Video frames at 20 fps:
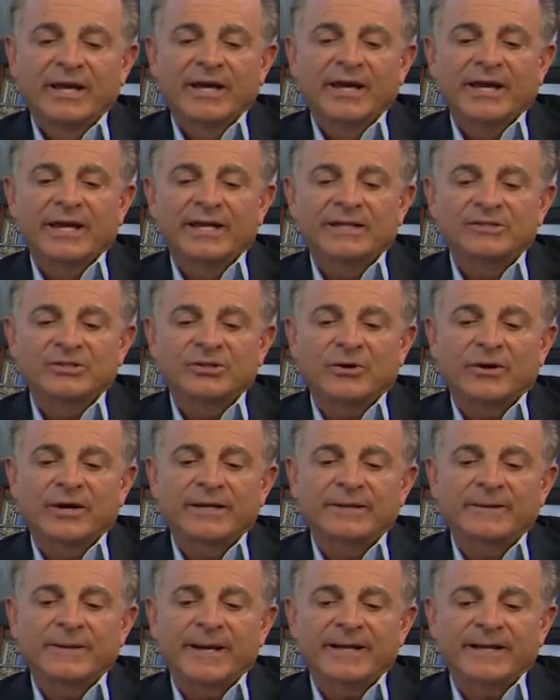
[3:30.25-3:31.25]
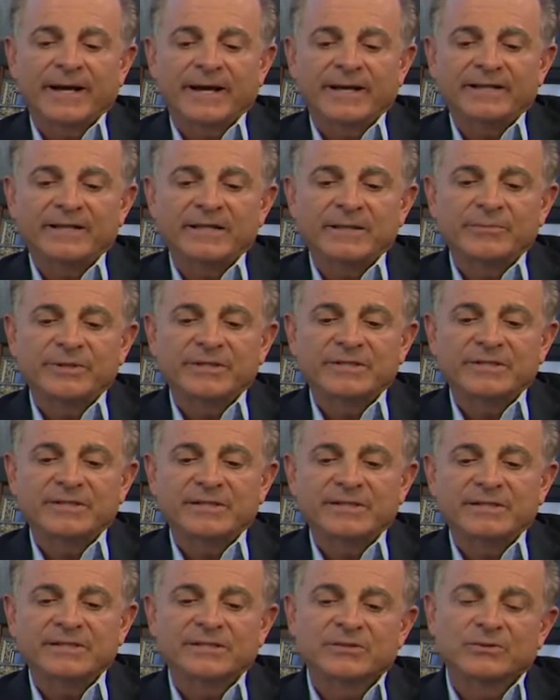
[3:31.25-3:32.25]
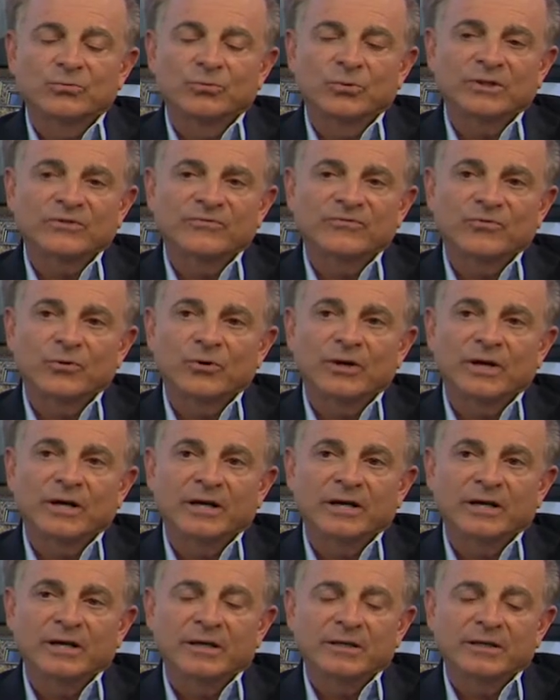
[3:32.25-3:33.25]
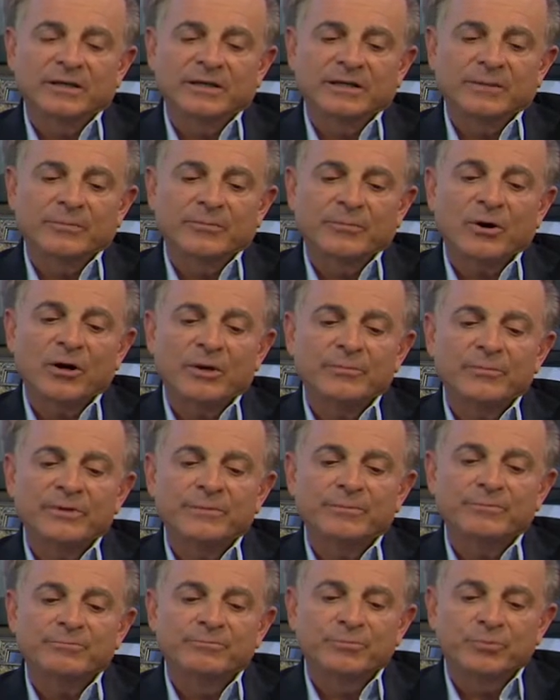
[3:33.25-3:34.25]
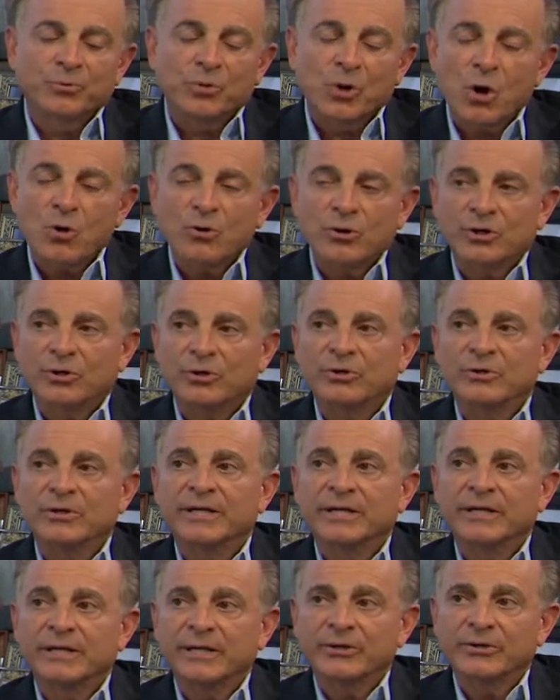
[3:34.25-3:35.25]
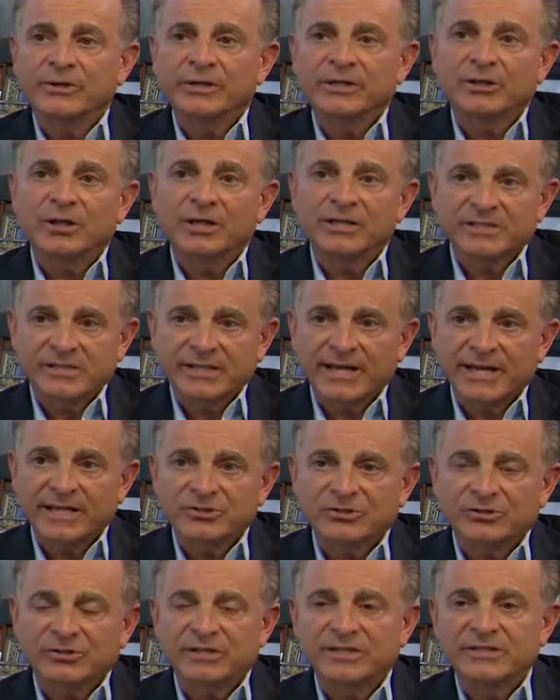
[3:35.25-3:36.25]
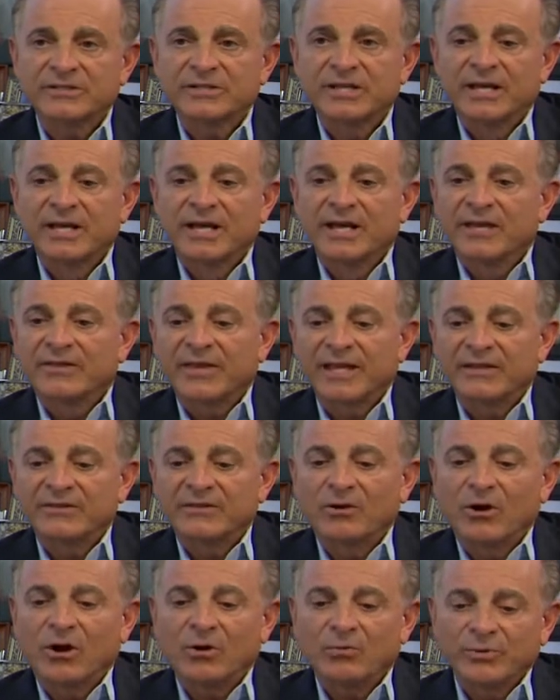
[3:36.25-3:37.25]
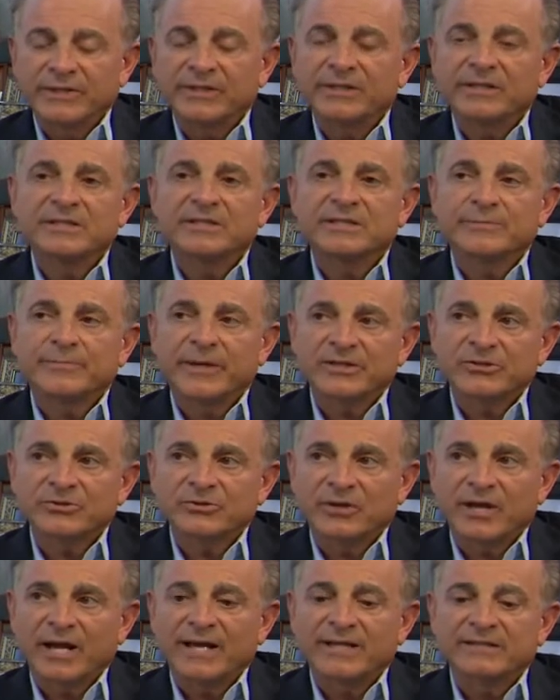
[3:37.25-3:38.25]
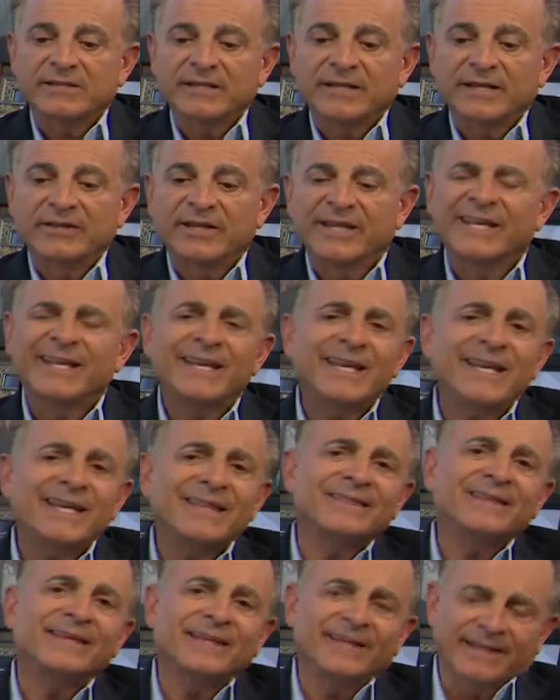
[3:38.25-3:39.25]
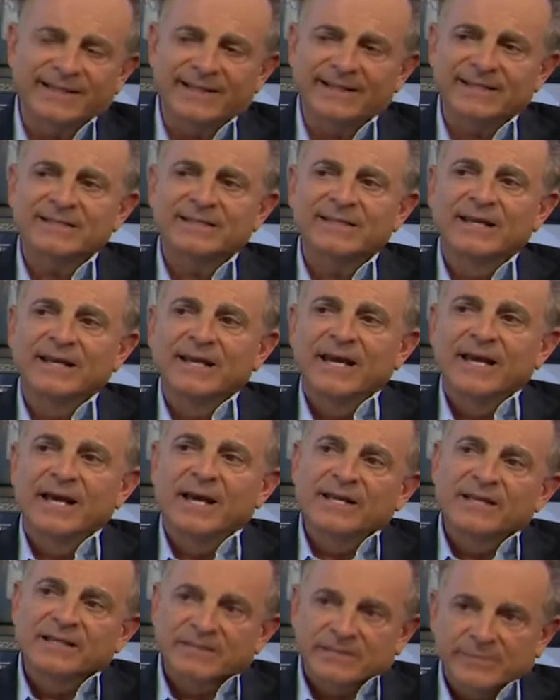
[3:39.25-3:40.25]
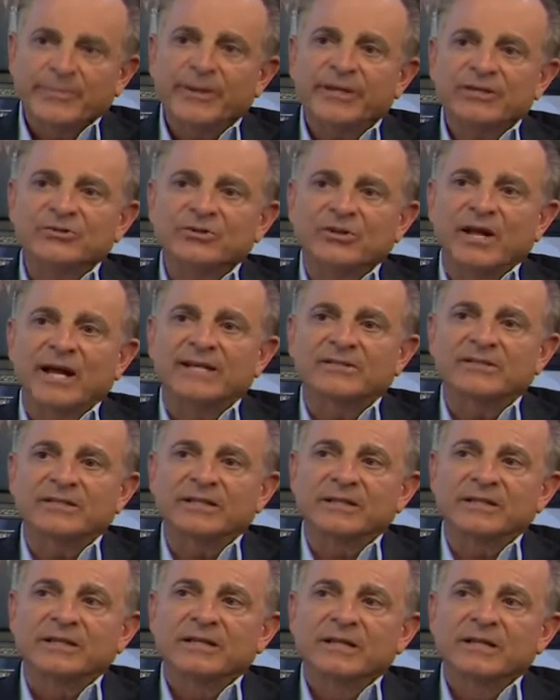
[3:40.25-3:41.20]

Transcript: And so I got in the business, worked for an apartment broker here in Los Angeles that all we did is specialize. And the key thing is specializing.